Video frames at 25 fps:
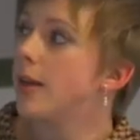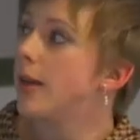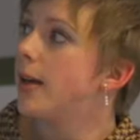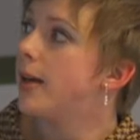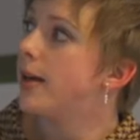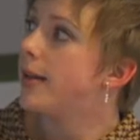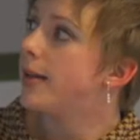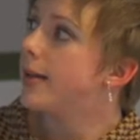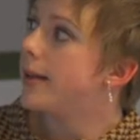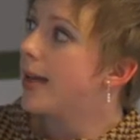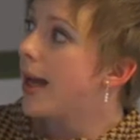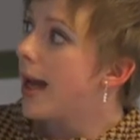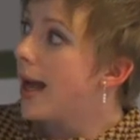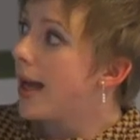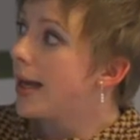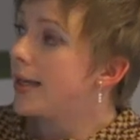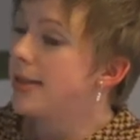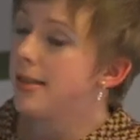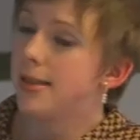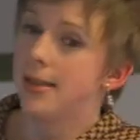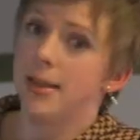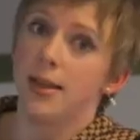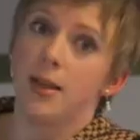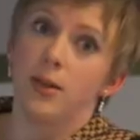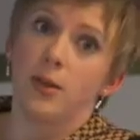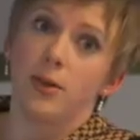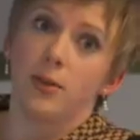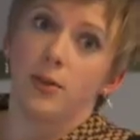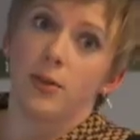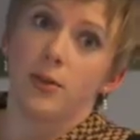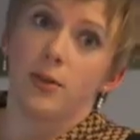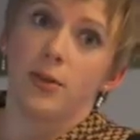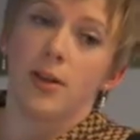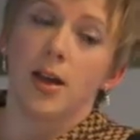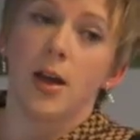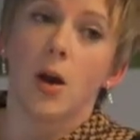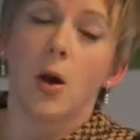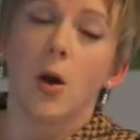And at the end of
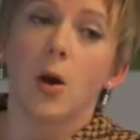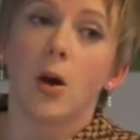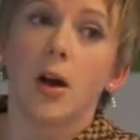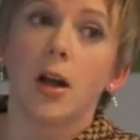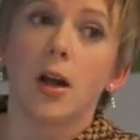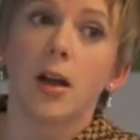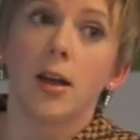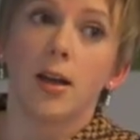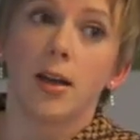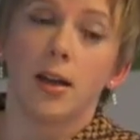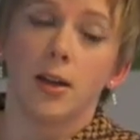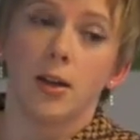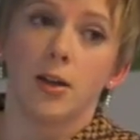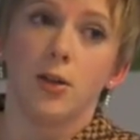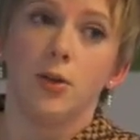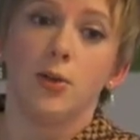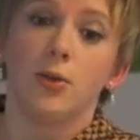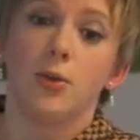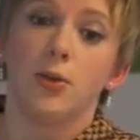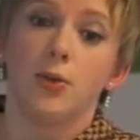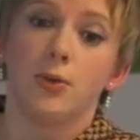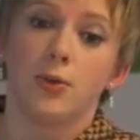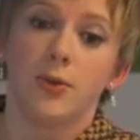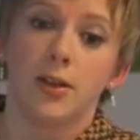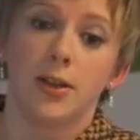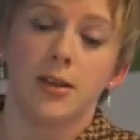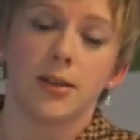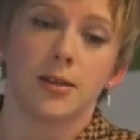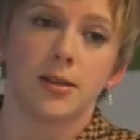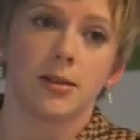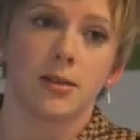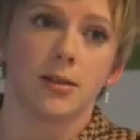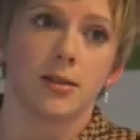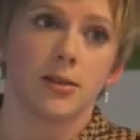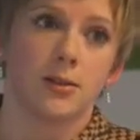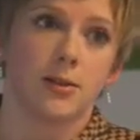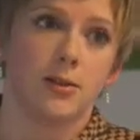the day, only you affix